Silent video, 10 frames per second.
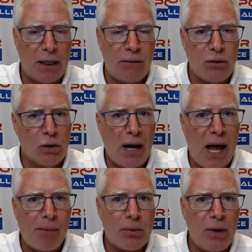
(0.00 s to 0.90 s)
If you're an
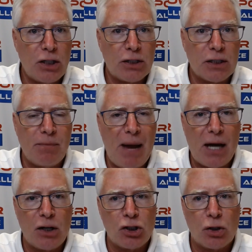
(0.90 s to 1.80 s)
operations
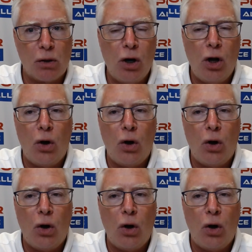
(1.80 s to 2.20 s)
manager